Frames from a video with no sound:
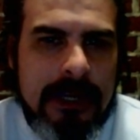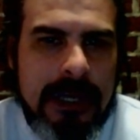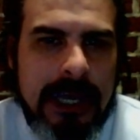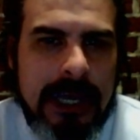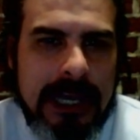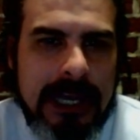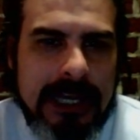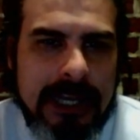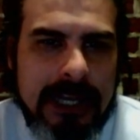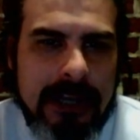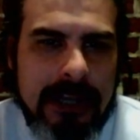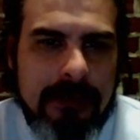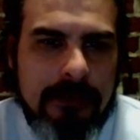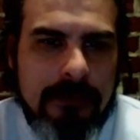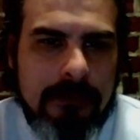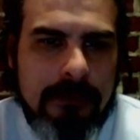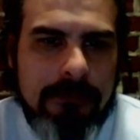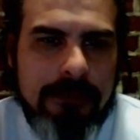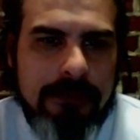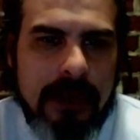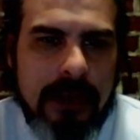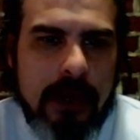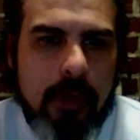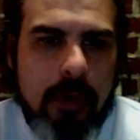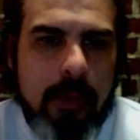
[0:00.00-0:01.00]
and
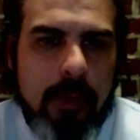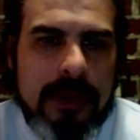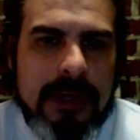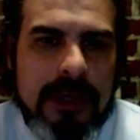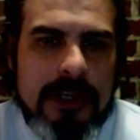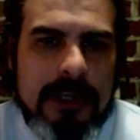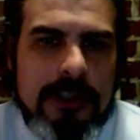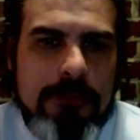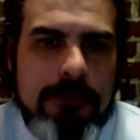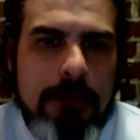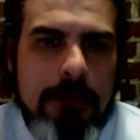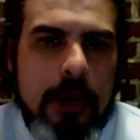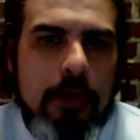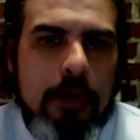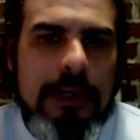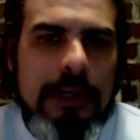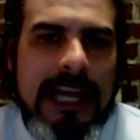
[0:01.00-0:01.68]
interfere with the smooth